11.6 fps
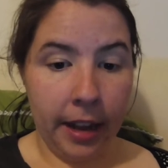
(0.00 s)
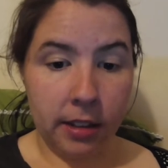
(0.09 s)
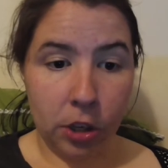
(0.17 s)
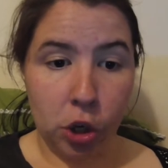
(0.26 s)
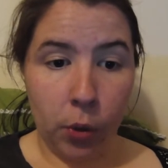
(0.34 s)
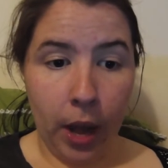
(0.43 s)
next
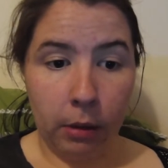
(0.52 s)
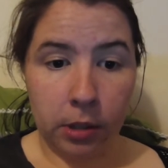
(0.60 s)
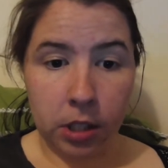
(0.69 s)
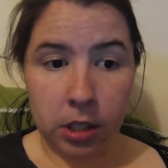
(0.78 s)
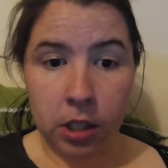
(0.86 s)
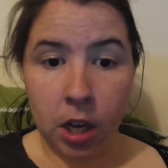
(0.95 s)
like 2
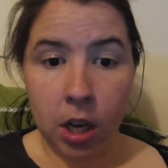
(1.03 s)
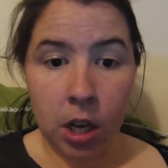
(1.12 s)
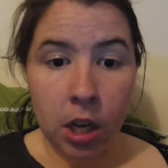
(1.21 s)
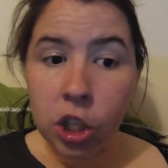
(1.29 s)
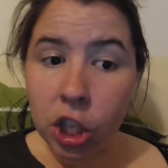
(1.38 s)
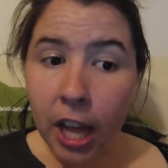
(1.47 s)
hours just
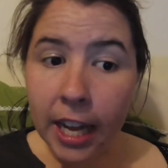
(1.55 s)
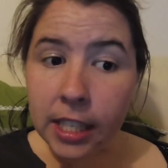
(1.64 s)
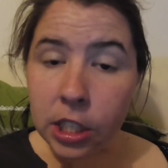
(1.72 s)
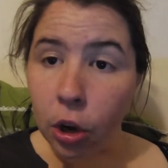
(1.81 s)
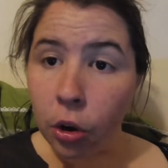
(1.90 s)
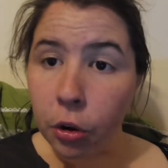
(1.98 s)

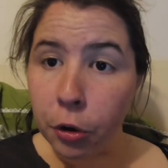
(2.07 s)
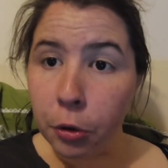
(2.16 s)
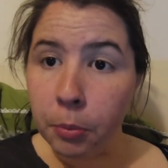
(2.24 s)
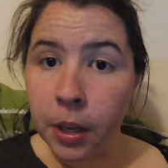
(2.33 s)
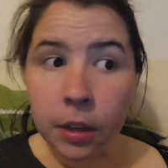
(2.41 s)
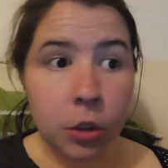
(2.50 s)
chillaxed at
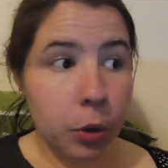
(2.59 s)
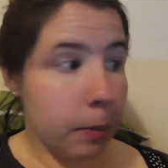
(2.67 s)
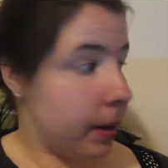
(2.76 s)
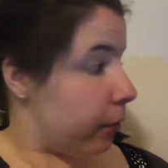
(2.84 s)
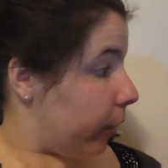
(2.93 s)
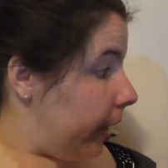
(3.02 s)
home, doing a
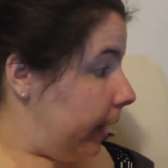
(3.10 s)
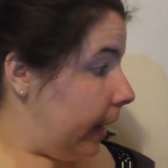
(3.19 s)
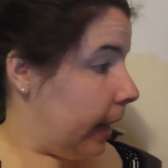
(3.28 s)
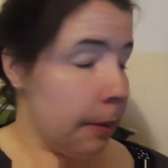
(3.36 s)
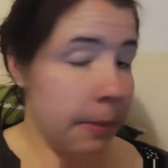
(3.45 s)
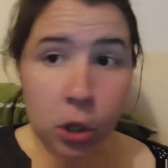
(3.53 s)
bit of
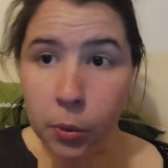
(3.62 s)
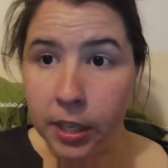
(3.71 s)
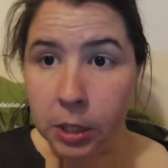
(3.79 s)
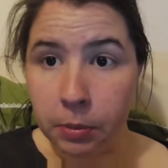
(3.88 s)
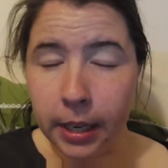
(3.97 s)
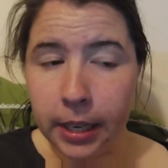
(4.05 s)
reading, a bit of
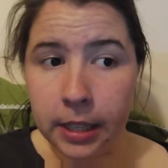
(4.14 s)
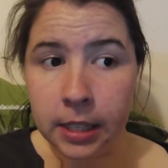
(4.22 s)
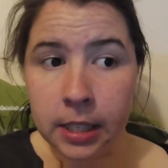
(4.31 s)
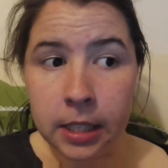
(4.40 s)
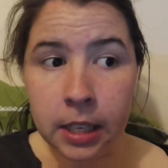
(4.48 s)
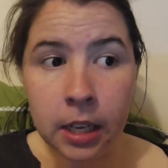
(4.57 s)
Twitter
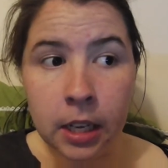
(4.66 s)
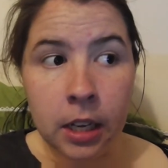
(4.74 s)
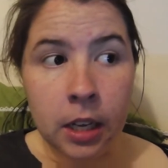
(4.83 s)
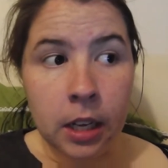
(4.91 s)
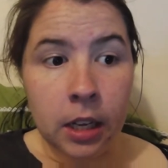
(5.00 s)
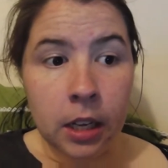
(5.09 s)
sprints,
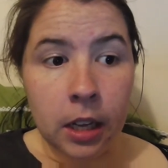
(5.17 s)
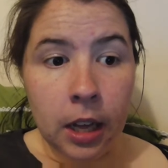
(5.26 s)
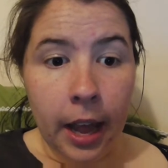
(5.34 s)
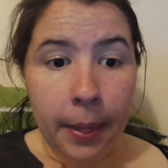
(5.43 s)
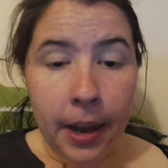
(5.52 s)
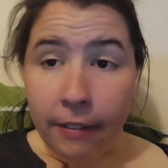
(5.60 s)

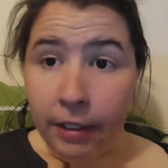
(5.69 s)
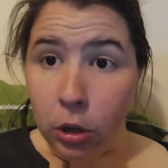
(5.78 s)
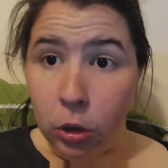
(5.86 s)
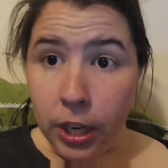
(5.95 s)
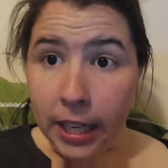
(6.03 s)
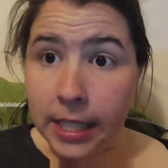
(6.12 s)
and then having a
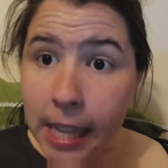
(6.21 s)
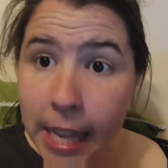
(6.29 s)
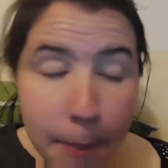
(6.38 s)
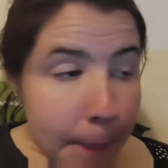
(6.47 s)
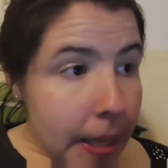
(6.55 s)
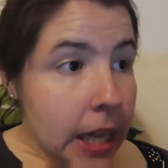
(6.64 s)
good night's
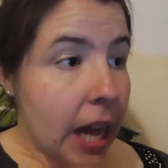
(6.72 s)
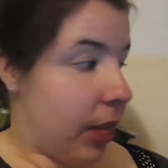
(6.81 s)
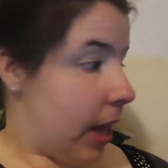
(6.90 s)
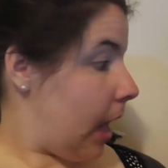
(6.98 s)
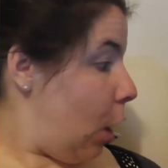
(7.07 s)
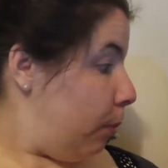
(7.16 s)
sleep. I
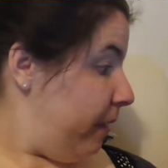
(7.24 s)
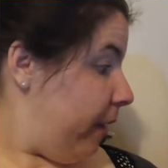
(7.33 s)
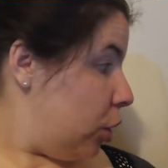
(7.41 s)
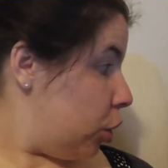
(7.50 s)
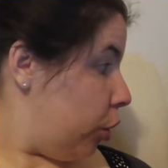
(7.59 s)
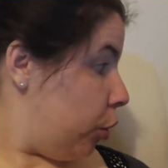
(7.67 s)
think I'll be
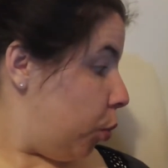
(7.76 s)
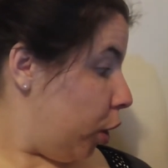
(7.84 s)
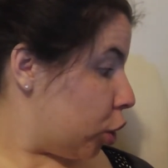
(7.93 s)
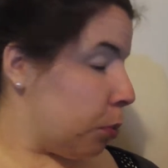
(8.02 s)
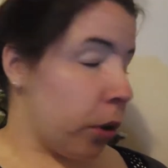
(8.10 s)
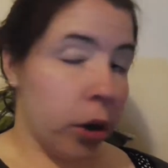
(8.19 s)
fine to go to
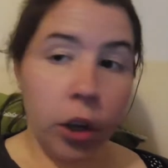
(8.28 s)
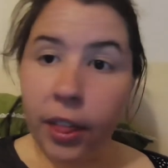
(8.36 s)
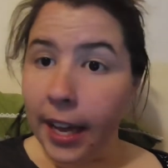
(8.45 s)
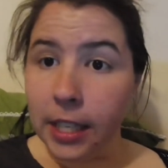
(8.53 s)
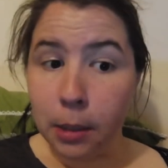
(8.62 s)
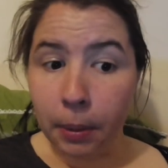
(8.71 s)
work tomorrow.
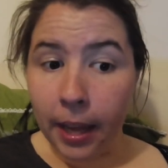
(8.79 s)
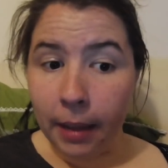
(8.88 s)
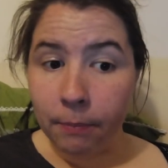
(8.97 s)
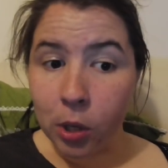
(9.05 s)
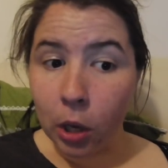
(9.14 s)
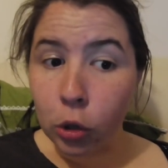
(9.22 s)
That is the
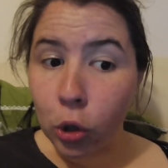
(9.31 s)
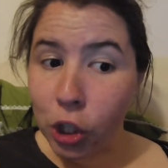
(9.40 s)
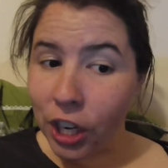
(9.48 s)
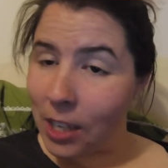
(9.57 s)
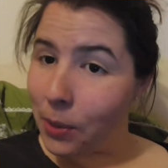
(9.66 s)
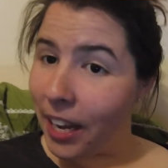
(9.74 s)
plan. So I'll talk
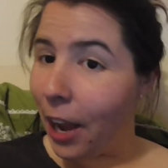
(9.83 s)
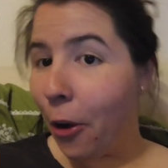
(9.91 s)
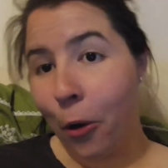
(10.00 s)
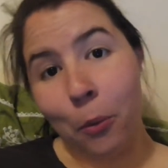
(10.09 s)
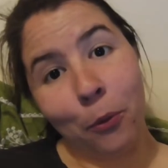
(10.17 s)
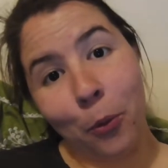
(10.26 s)
to you guys when I get
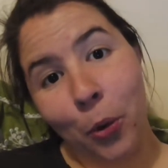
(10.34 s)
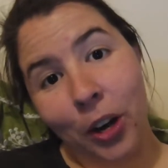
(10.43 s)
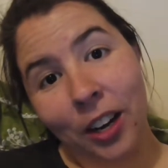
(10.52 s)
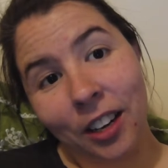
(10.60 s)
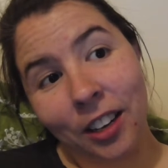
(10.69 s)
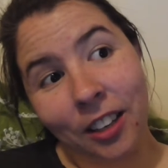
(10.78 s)
home from
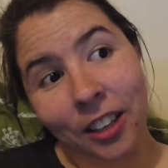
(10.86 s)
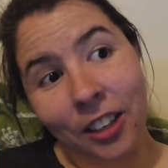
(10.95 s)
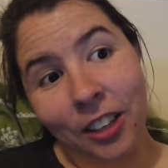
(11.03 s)
work